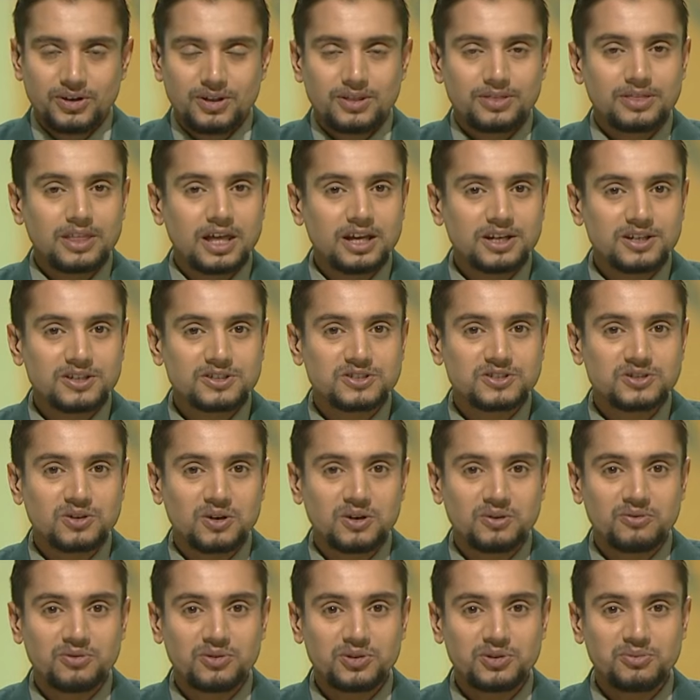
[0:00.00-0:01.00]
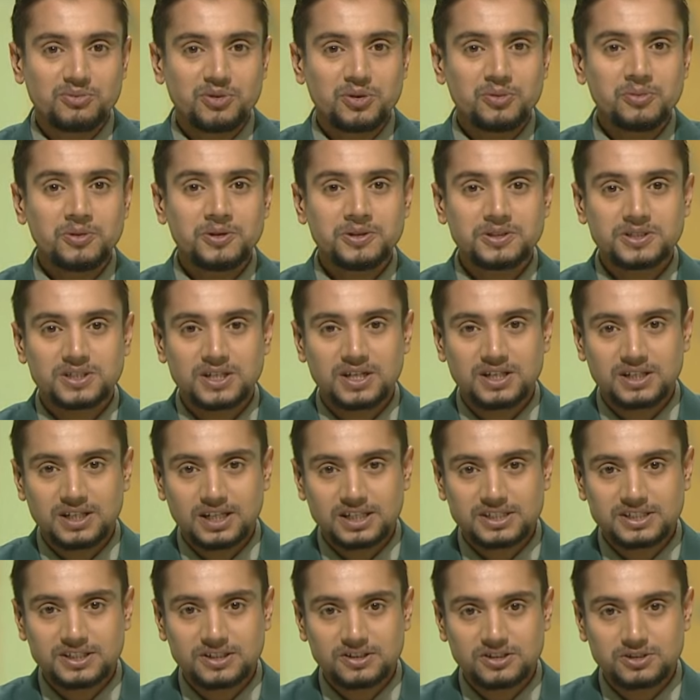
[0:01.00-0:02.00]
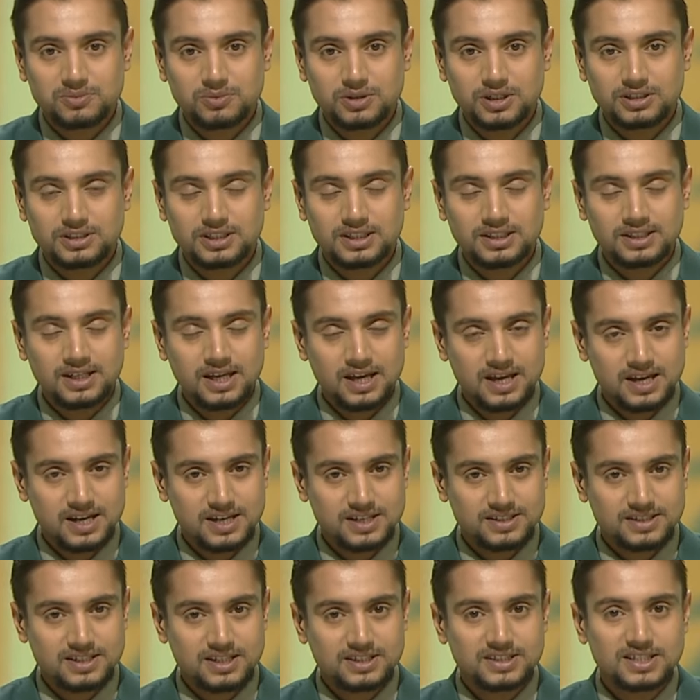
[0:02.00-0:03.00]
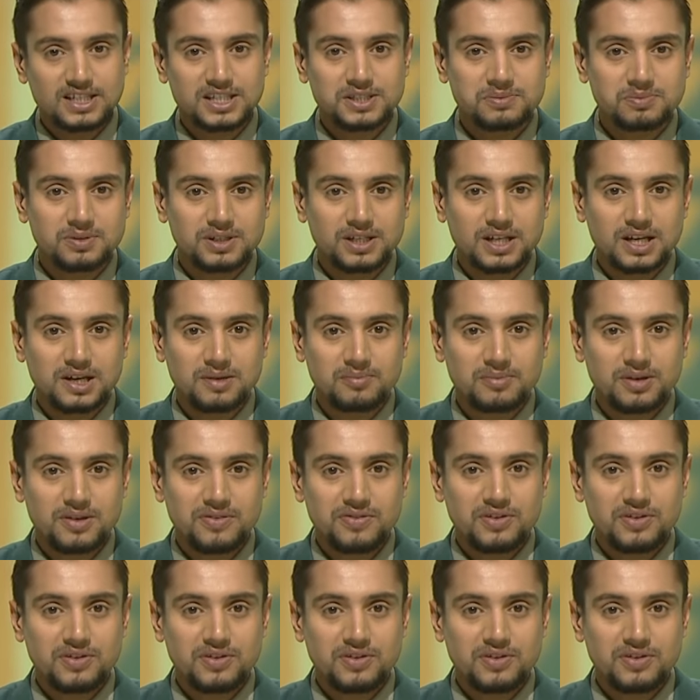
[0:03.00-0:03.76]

That is all for the moment. Our next English Bulletin airs at 6 p.m.